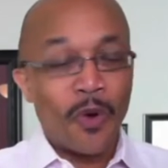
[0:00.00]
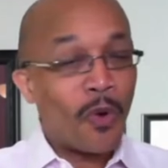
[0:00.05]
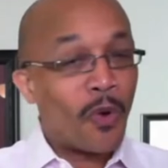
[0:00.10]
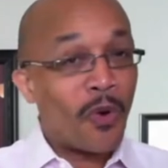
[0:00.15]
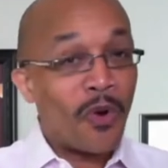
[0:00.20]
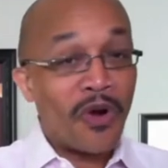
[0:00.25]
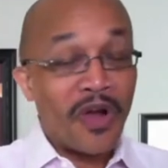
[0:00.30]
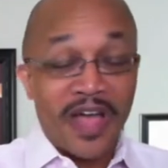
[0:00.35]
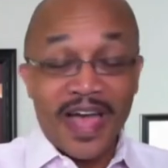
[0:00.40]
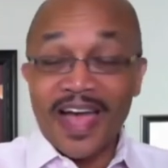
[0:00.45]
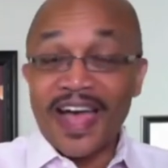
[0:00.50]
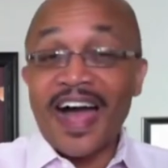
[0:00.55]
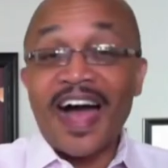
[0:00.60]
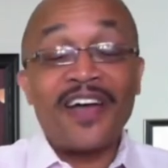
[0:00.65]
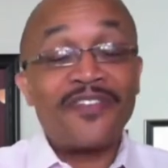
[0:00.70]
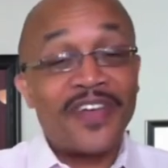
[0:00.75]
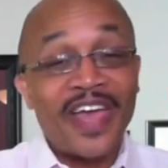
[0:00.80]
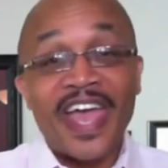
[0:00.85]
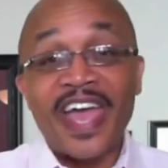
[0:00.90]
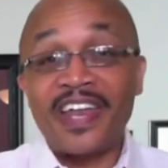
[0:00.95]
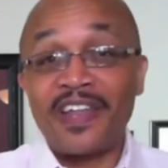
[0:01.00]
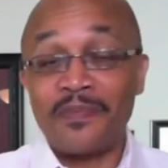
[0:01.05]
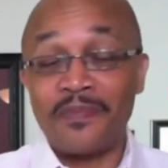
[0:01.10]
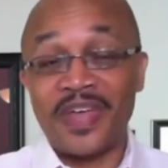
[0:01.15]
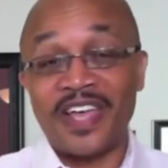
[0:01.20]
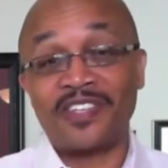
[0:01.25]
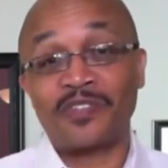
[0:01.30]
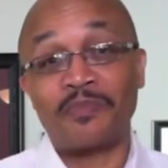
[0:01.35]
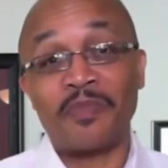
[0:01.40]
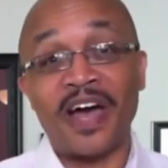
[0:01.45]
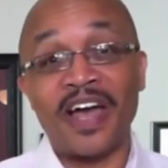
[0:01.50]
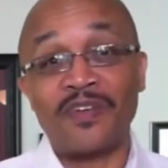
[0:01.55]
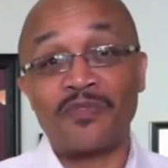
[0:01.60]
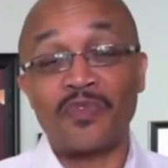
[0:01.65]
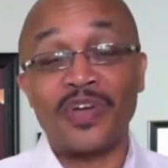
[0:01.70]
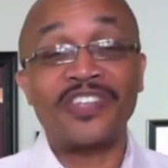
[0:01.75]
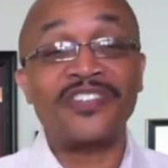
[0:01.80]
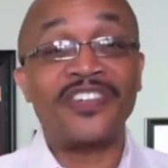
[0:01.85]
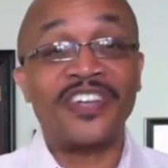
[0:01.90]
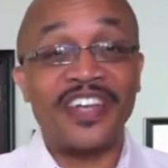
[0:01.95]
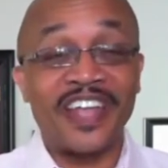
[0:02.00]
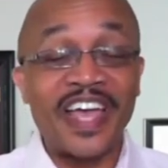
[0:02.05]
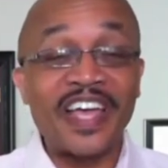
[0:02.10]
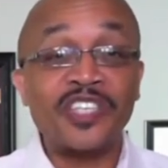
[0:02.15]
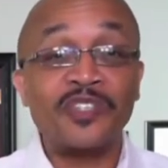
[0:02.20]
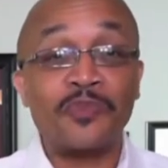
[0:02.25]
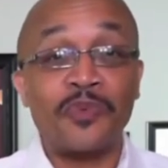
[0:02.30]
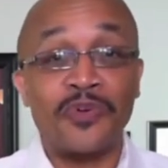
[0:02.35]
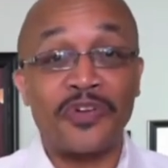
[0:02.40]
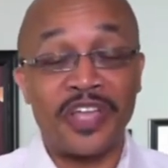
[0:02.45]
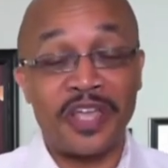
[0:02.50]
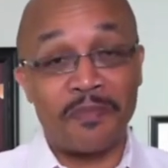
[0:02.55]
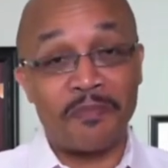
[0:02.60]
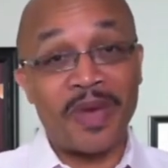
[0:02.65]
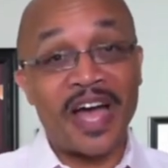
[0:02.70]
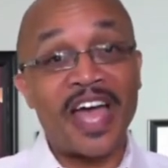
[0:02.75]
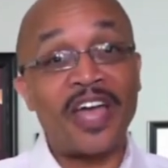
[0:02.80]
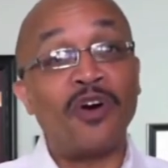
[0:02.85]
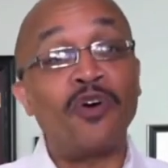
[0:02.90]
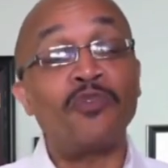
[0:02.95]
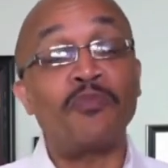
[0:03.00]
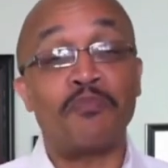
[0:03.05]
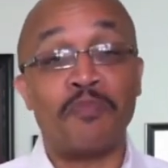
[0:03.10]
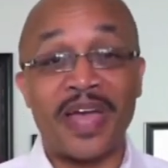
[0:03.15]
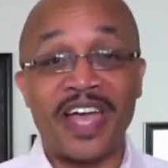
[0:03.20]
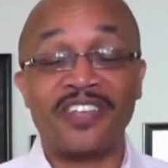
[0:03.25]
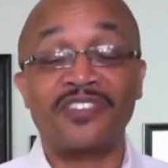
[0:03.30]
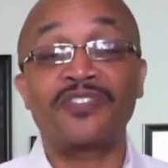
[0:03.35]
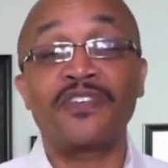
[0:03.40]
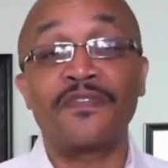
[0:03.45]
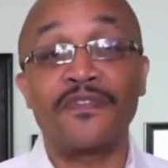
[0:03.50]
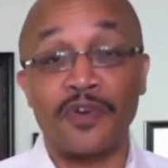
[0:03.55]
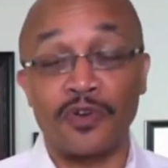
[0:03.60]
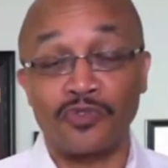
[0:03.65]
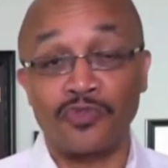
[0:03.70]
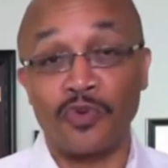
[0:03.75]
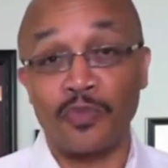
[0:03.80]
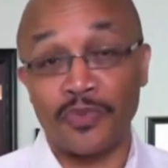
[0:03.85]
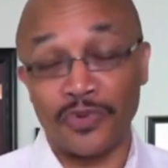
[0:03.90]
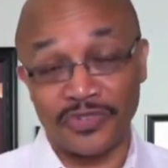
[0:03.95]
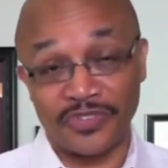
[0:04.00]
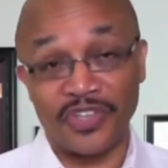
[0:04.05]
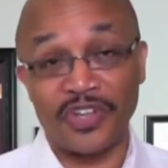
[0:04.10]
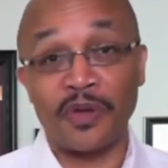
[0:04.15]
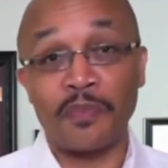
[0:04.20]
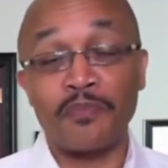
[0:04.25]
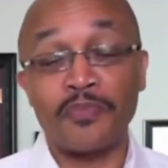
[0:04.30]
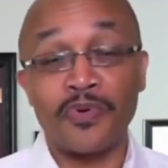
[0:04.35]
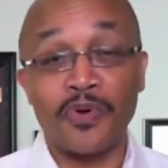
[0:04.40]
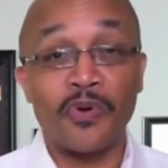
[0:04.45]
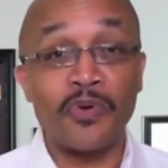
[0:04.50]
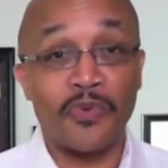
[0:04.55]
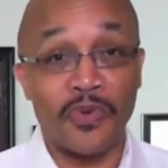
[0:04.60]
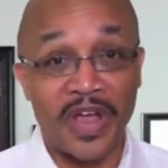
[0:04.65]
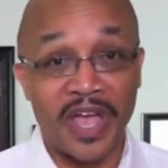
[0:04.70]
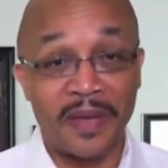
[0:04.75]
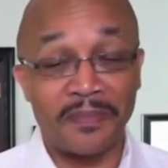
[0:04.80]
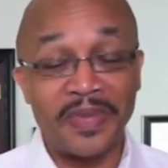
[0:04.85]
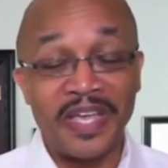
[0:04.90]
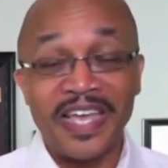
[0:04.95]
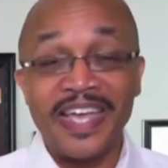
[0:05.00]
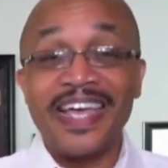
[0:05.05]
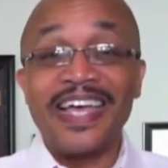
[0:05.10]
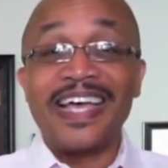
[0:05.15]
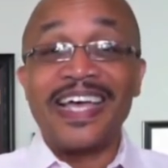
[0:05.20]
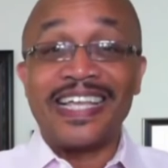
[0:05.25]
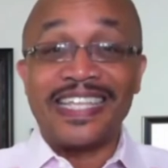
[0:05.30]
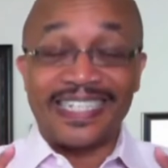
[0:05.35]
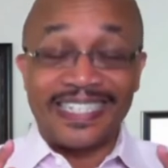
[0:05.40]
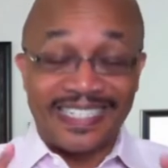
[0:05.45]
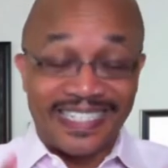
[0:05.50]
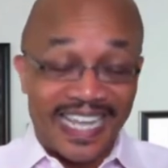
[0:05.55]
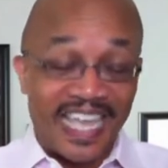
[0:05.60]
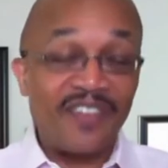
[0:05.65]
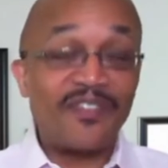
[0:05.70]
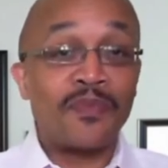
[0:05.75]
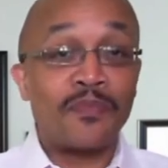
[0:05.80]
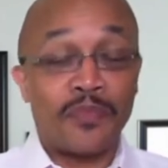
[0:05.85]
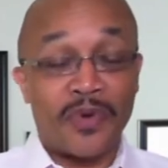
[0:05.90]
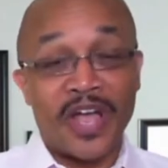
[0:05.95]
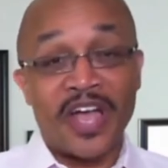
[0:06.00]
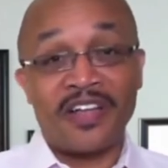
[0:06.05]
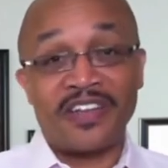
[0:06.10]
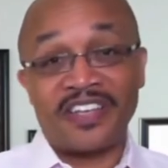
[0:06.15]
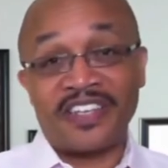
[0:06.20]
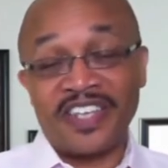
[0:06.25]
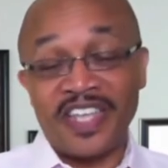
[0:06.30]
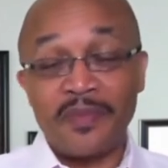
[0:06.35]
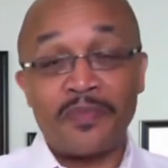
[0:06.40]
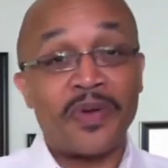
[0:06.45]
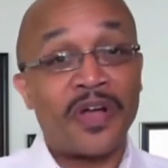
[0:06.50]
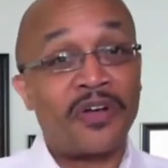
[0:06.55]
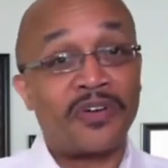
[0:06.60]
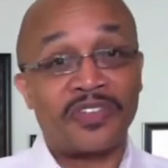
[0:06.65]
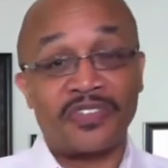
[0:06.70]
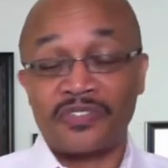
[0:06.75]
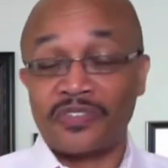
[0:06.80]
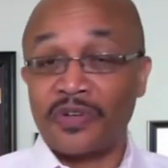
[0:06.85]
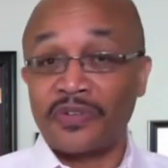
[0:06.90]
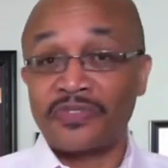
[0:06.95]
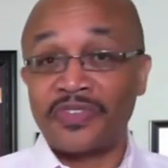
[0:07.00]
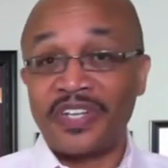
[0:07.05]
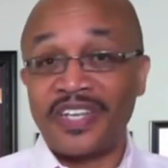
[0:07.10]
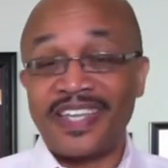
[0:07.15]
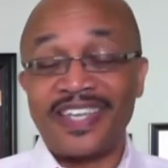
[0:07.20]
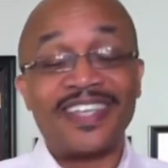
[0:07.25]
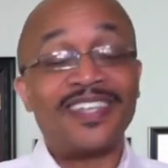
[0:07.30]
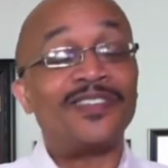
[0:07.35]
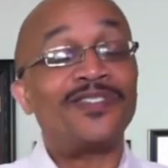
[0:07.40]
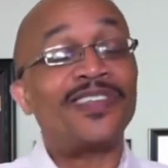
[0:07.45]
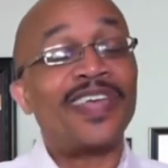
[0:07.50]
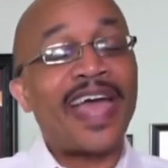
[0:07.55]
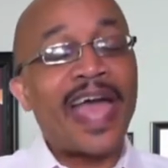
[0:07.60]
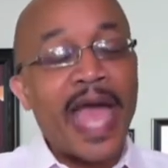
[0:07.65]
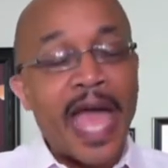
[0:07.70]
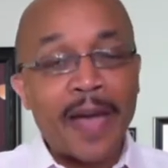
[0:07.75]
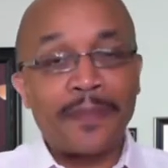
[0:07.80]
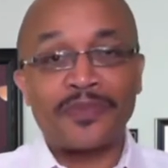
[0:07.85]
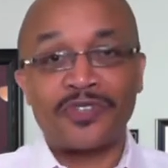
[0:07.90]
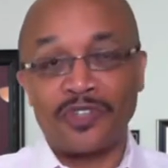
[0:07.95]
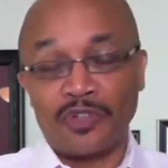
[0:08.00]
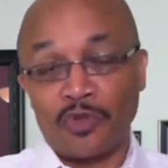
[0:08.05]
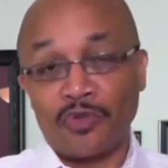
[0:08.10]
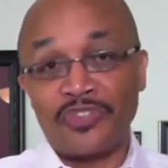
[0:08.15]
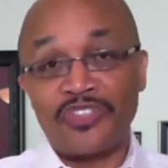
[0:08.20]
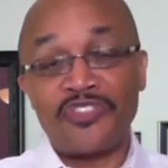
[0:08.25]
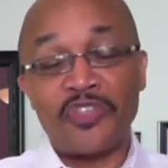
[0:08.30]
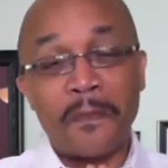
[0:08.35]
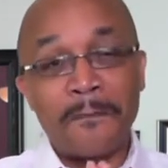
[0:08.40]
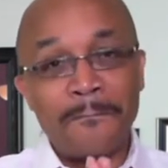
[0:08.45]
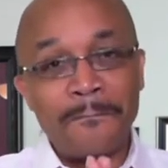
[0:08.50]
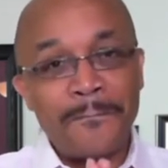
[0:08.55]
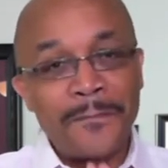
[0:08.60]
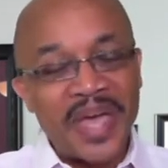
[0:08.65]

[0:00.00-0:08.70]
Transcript: or I've had him as my resident expert in my own Master Virtual Presenter program, David Brown and DBrown Consulting is absolutely the